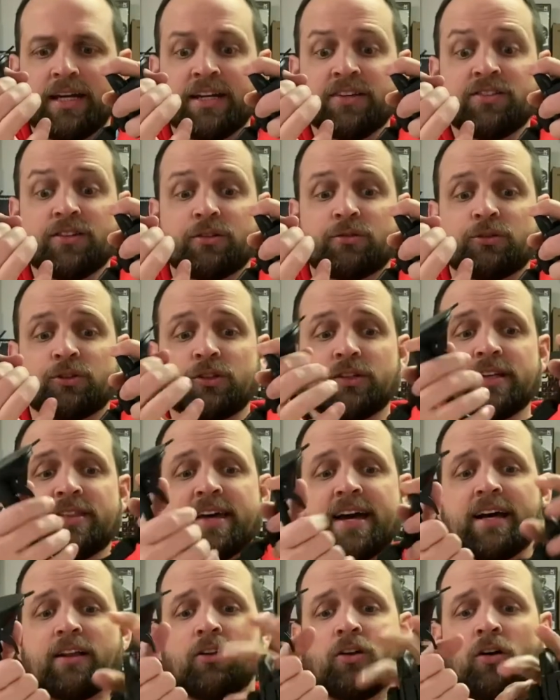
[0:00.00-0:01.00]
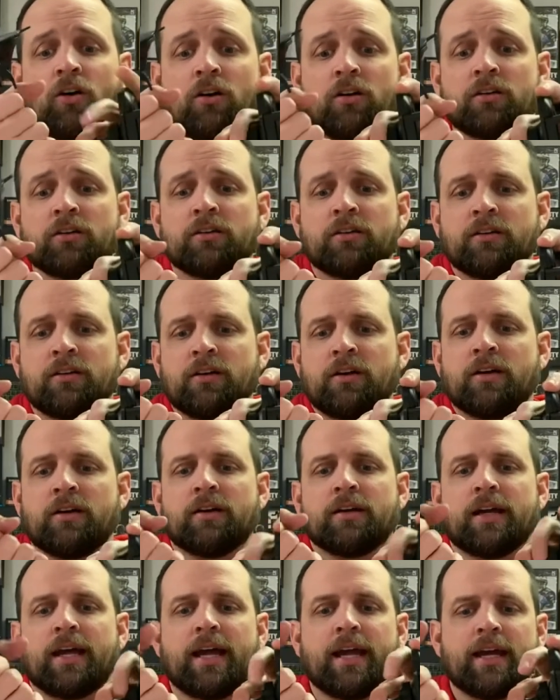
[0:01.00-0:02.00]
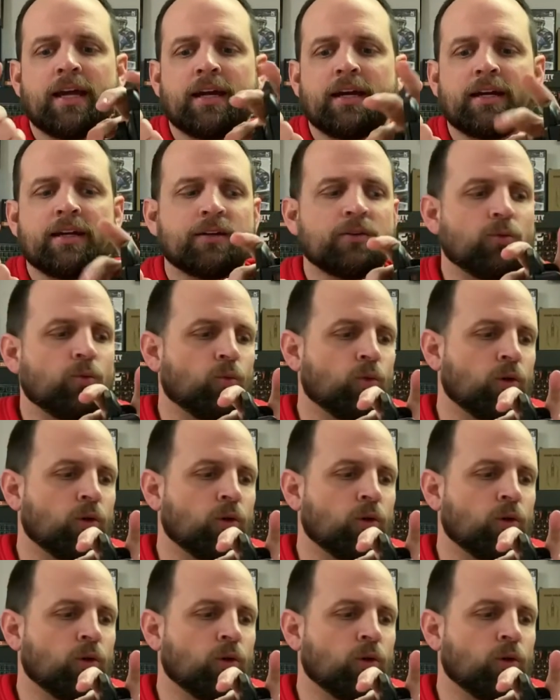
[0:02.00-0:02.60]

isn't really that long. And